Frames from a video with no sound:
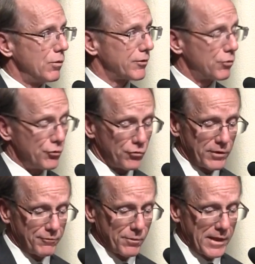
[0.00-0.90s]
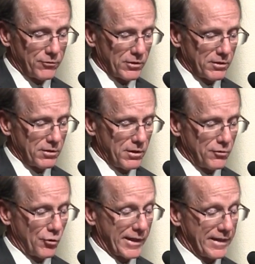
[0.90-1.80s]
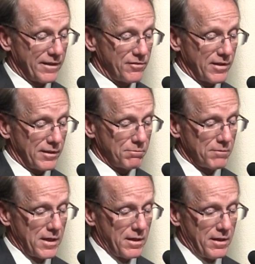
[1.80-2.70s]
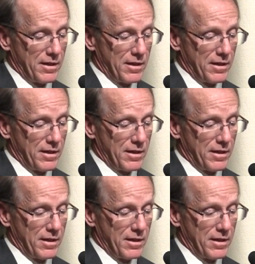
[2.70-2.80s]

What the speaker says: with crucial information during an incident.